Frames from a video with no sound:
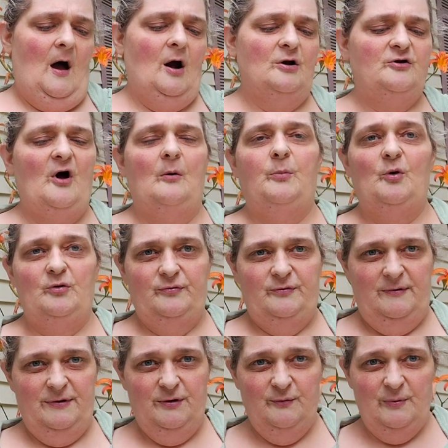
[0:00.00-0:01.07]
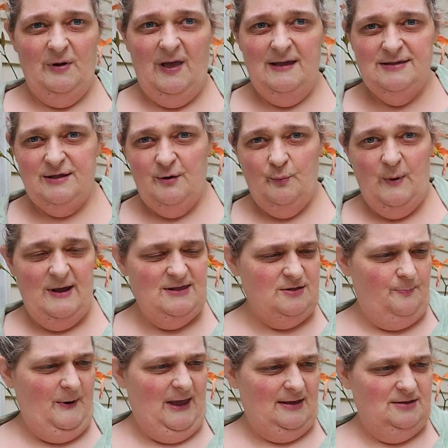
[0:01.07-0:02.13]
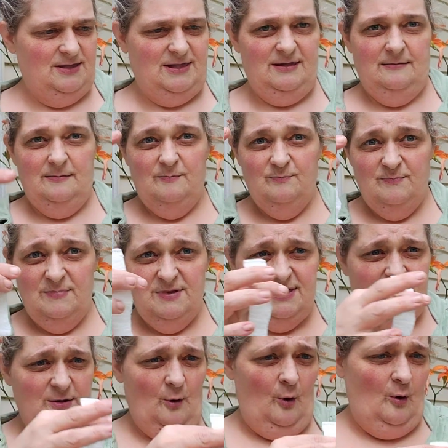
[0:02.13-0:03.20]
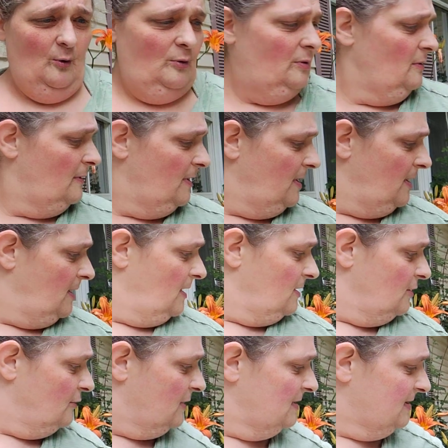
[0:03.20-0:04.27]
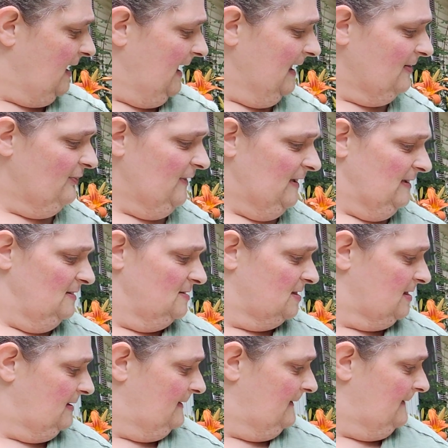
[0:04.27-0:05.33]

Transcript: are doubled. You realize they're waistbands. So you can take these